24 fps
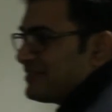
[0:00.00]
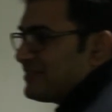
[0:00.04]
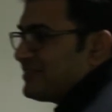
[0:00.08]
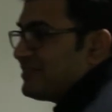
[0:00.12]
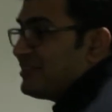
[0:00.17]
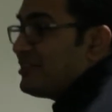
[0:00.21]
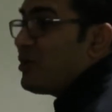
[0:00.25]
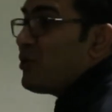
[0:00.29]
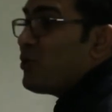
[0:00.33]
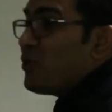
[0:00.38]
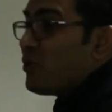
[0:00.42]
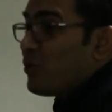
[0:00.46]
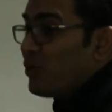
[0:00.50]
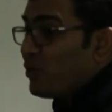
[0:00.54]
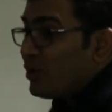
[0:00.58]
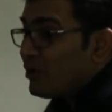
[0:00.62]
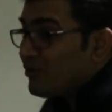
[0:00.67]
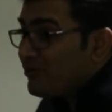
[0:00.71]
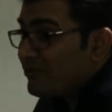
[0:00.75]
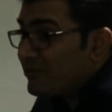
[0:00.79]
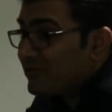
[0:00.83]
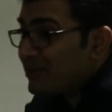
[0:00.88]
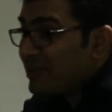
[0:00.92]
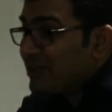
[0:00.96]
The whole
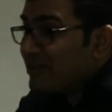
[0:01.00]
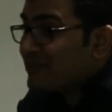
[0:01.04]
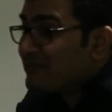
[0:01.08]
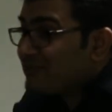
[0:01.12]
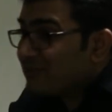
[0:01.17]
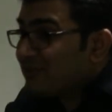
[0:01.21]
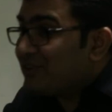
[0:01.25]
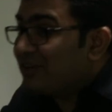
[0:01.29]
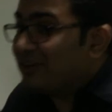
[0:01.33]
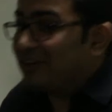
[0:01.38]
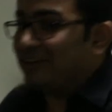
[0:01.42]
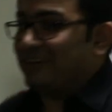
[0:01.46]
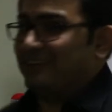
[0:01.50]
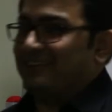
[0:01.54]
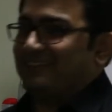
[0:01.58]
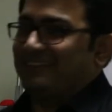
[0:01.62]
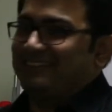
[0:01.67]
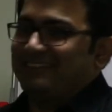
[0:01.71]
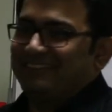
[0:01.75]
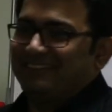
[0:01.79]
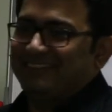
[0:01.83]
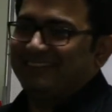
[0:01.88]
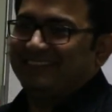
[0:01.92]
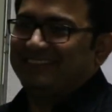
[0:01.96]
framework.
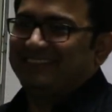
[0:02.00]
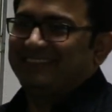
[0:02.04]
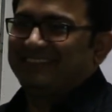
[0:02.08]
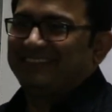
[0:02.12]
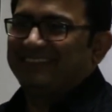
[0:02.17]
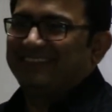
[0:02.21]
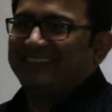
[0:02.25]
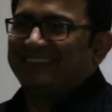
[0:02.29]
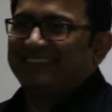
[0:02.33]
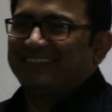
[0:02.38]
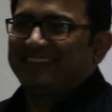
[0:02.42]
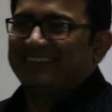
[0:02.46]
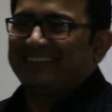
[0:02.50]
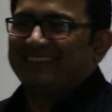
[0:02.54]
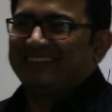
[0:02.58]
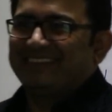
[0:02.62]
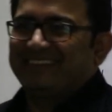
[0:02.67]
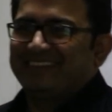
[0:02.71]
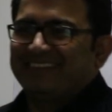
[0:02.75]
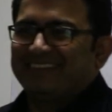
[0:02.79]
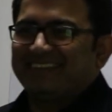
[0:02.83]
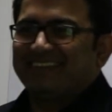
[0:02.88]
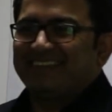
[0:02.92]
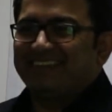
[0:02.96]

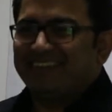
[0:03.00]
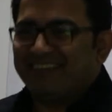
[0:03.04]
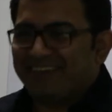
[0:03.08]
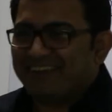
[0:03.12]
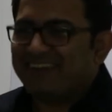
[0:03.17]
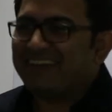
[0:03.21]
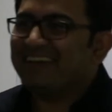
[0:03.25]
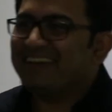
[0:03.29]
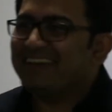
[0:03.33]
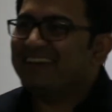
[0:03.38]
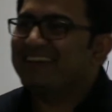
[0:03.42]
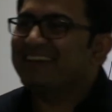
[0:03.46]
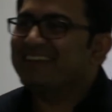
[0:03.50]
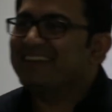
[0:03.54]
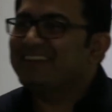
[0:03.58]
You got it?